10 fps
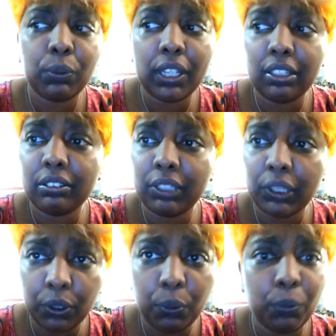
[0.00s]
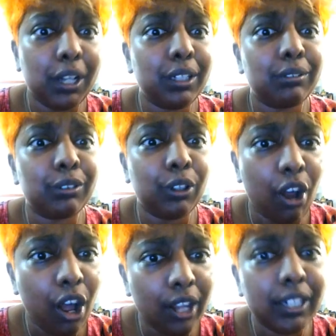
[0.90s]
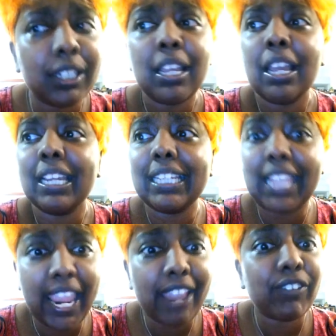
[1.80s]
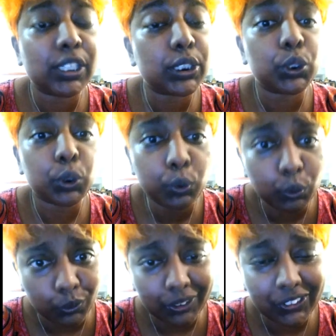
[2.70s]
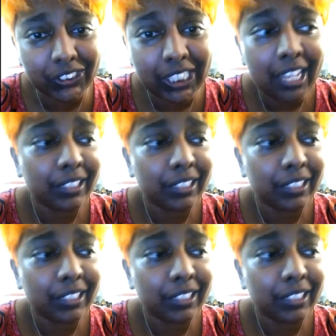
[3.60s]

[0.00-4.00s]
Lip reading: Well, you know what? God gave us tools.